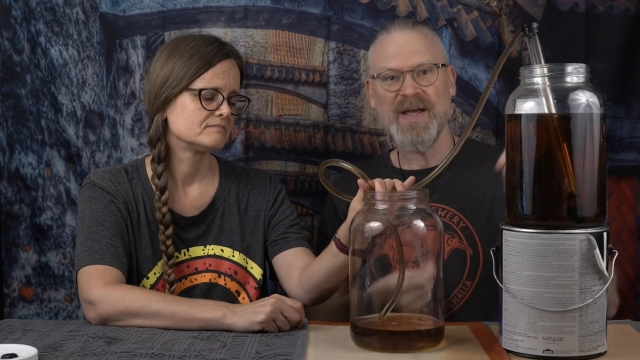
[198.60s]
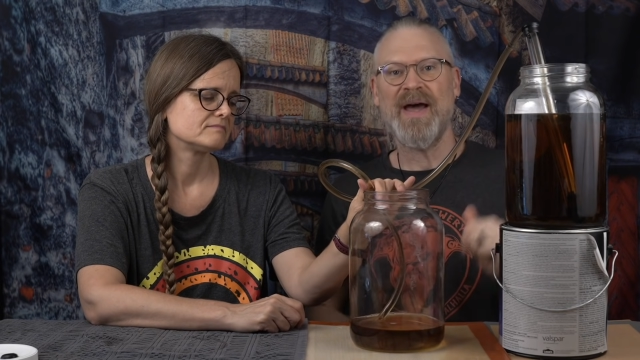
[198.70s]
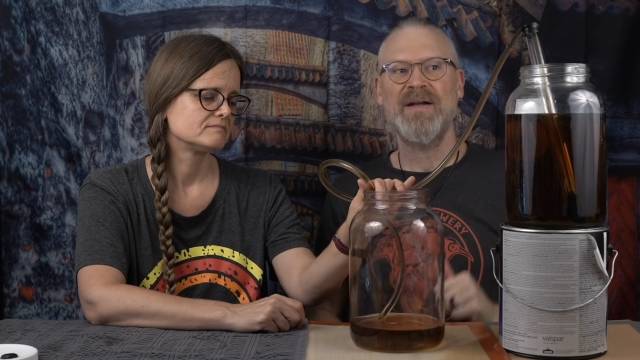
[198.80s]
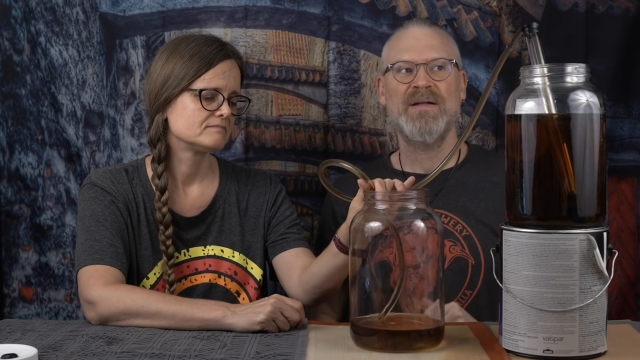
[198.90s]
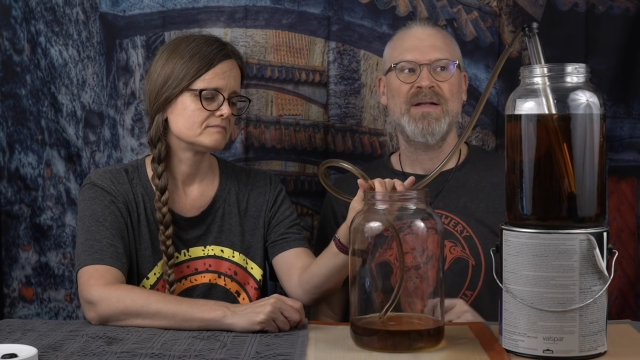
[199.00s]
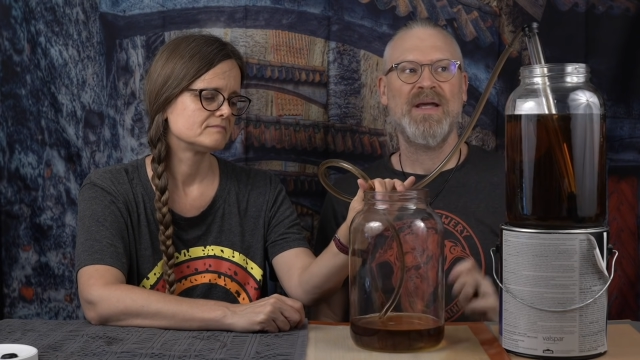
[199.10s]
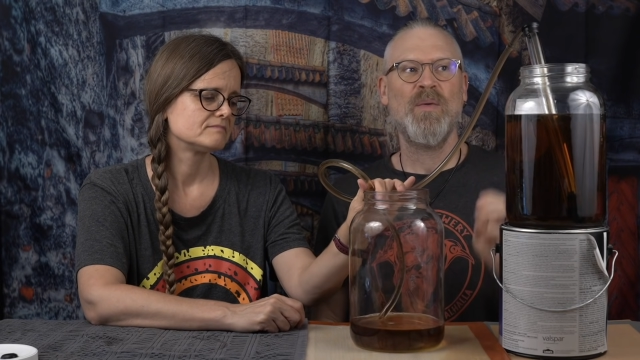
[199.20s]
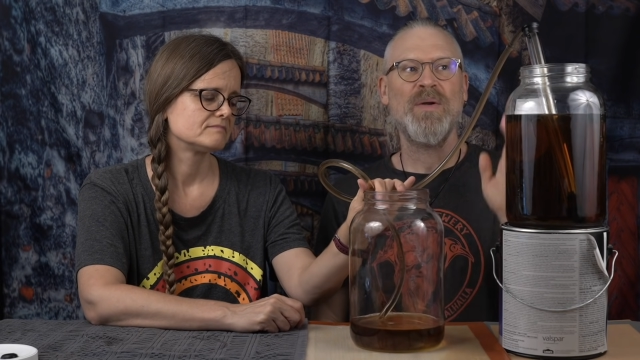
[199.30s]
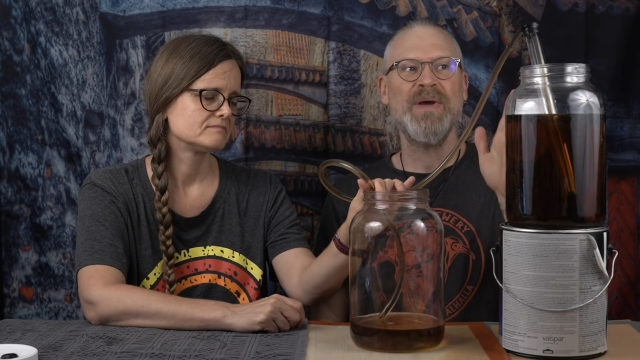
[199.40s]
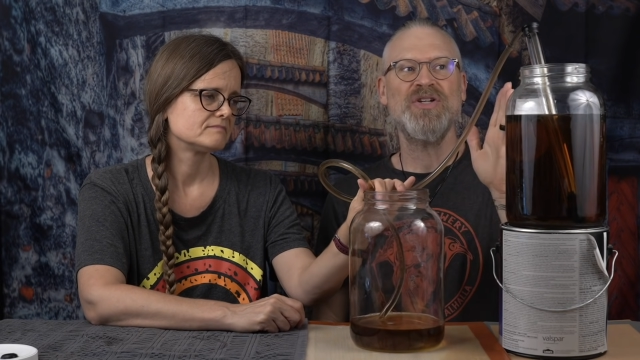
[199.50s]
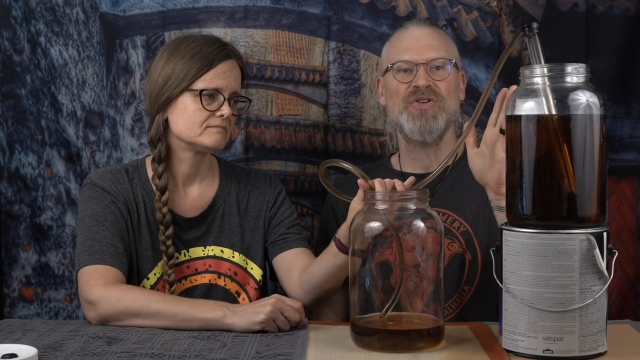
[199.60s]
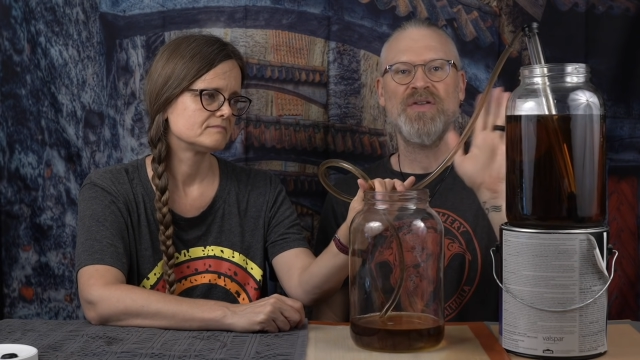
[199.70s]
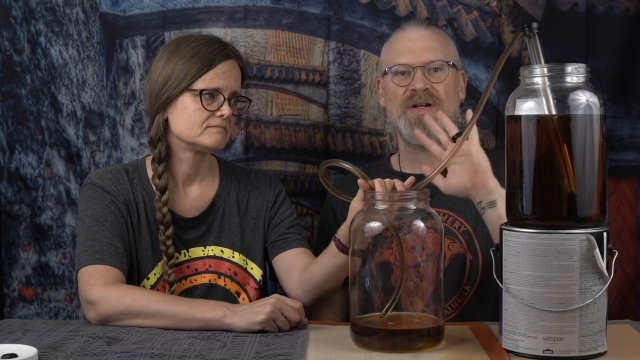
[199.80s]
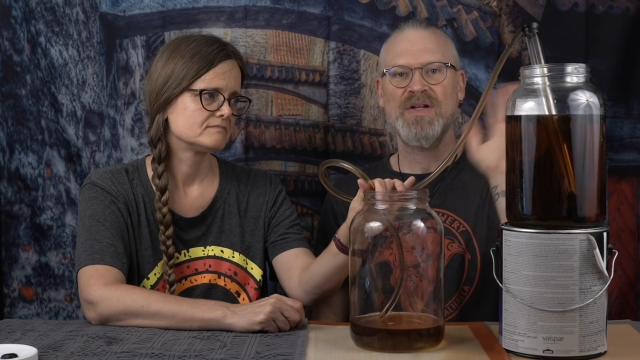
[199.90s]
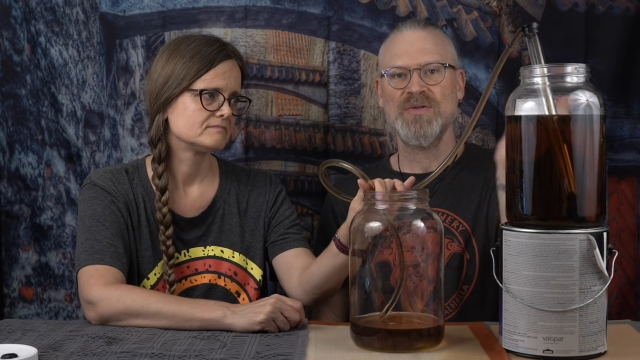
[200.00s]
Speaker 1: that. Now you want to make sure
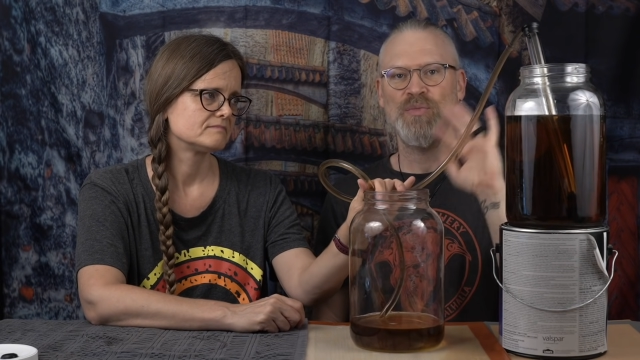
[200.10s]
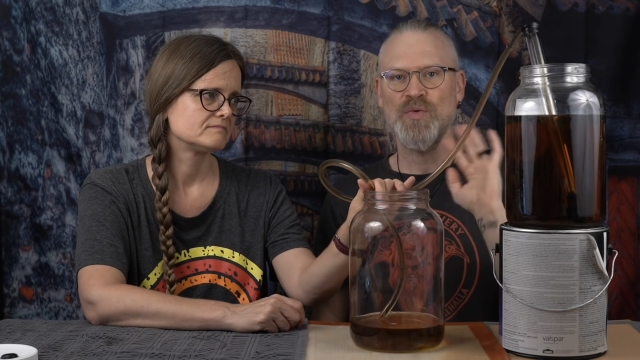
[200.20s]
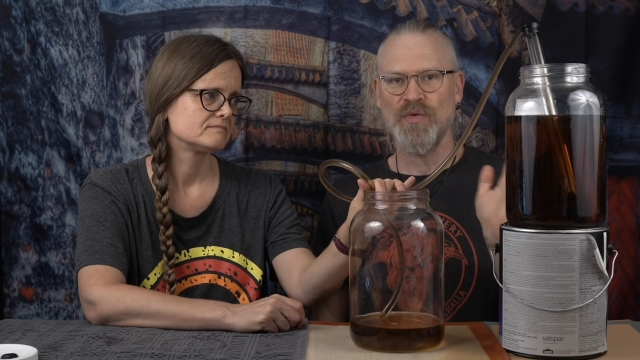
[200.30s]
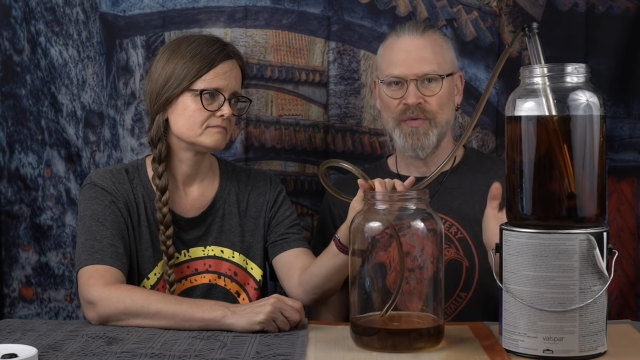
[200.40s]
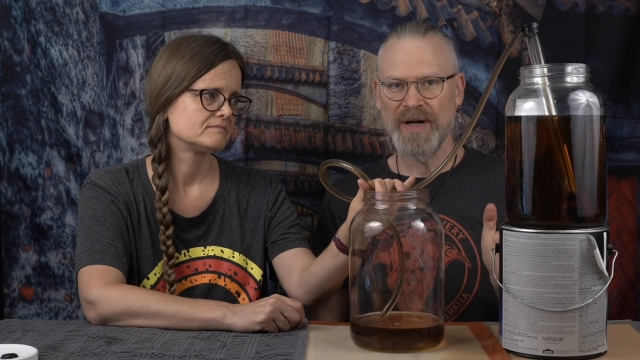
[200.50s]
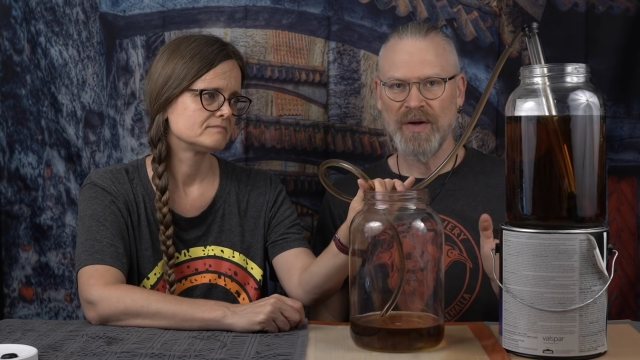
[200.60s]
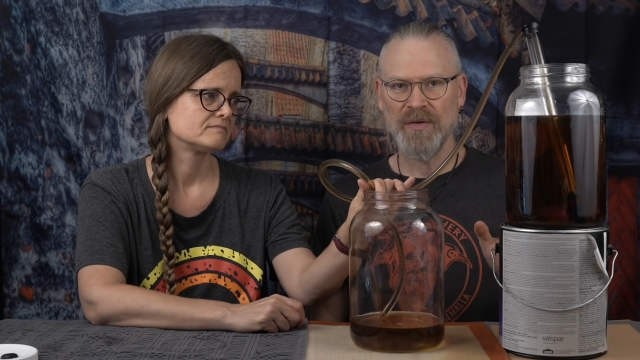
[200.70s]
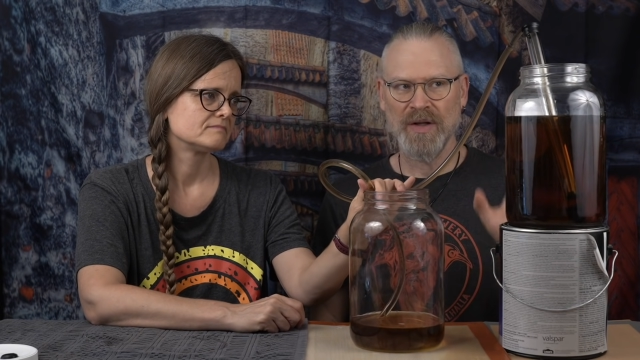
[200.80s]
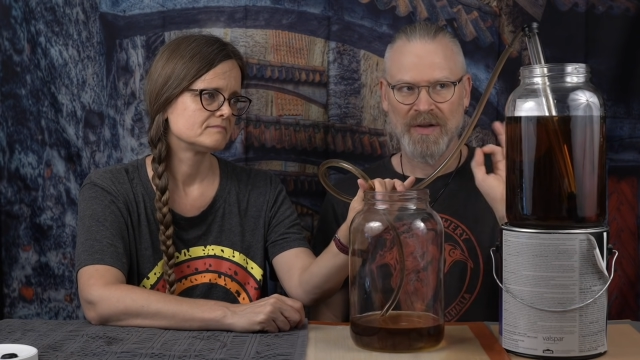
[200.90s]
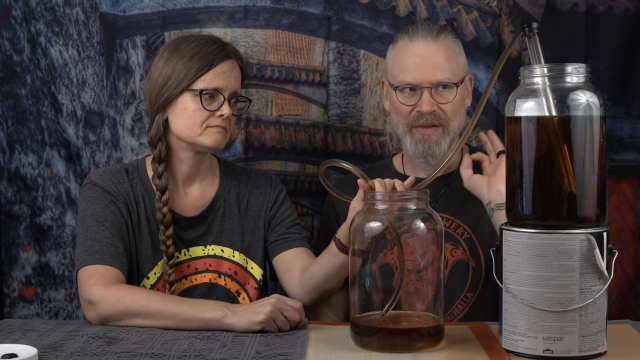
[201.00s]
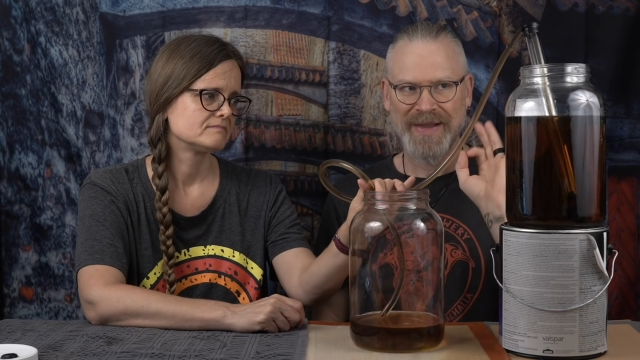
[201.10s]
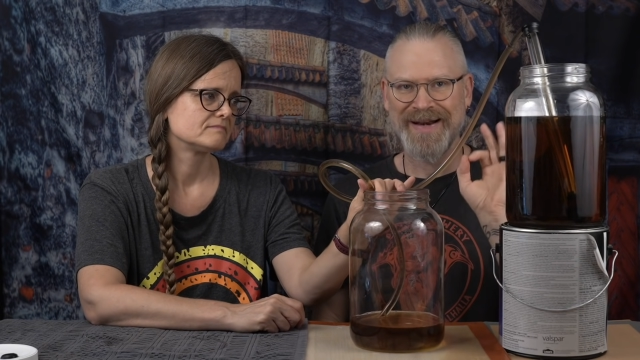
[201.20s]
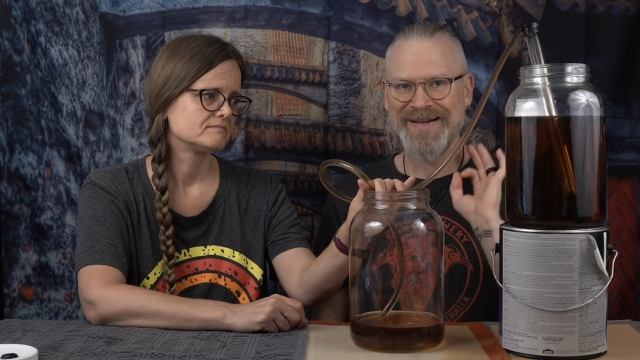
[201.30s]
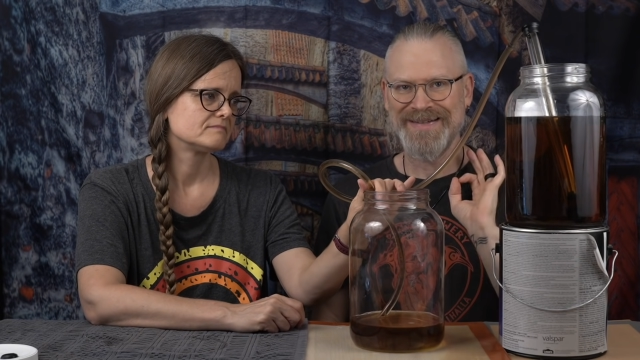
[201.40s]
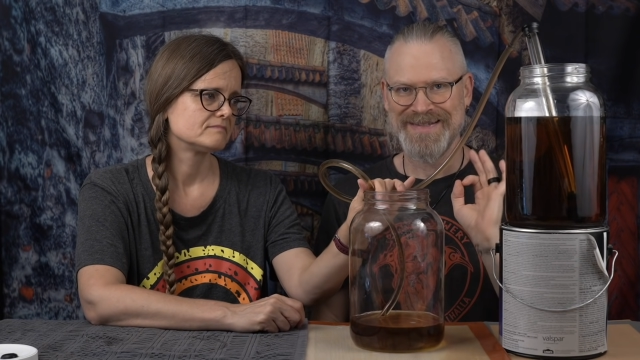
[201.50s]
that it doesn't move around. Let it